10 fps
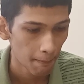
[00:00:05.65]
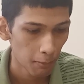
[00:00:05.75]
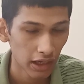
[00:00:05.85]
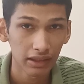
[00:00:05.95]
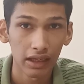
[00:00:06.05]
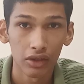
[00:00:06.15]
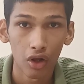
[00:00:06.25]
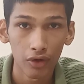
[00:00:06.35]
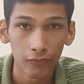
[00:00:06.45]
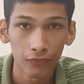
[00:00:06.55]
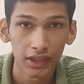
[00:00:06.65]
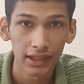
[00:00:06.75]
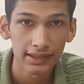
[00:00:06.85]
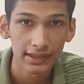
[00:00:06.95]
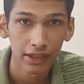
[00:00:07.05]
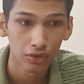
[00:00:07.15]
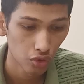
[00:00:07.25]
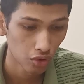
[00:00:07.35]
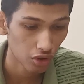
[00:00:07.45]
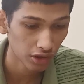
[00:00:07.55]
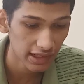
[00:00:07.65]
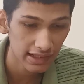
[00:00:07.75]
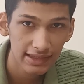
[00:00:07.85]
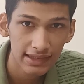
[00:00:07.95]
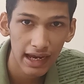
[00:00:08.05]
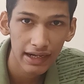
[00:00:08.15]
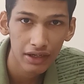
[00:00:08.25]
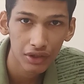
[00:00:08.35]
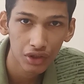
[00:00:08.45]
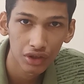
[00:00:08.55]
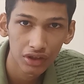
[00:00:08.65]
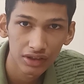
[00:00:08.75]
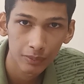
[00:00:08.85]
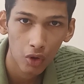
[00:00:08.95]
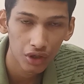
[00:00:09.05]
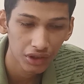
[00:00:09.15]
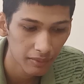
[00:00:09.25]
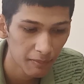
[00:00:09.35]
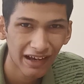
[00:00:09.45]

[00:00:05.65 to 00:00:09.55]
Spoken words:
But a lot of things can go wrong inside a turtle's body.